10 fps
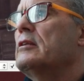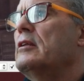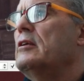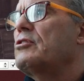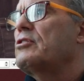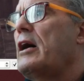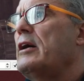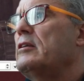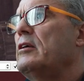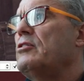This site
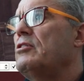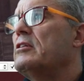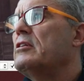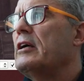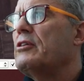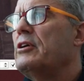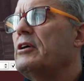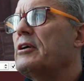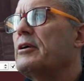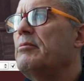is
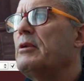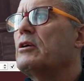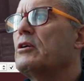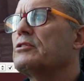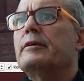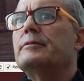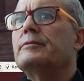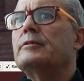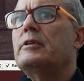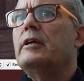interesting because
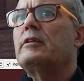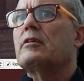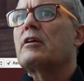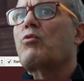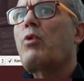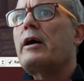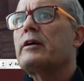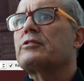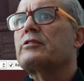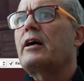it
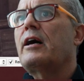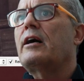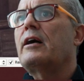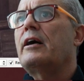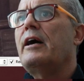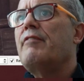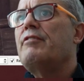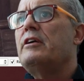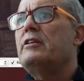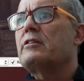requires a
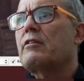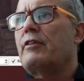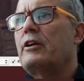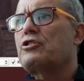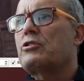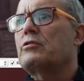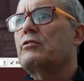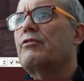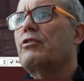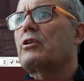heavy intervention
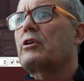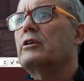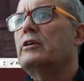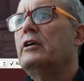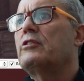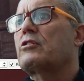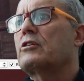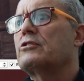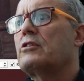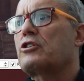for its
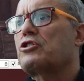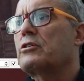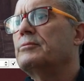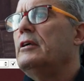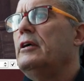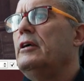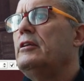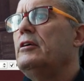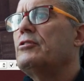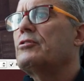construction. It
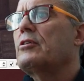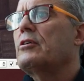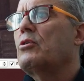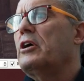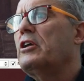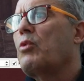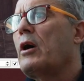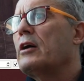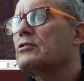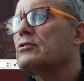is or it
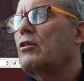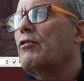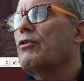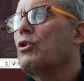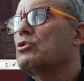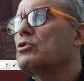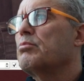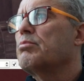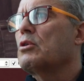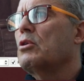was flood
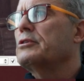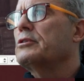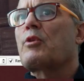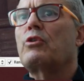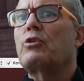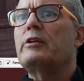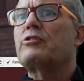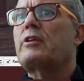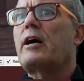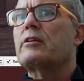prone. So let's
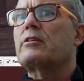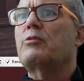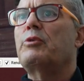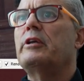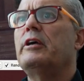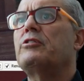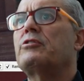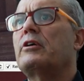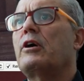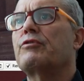start with the
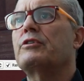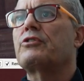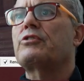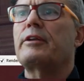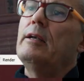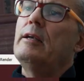history of the site.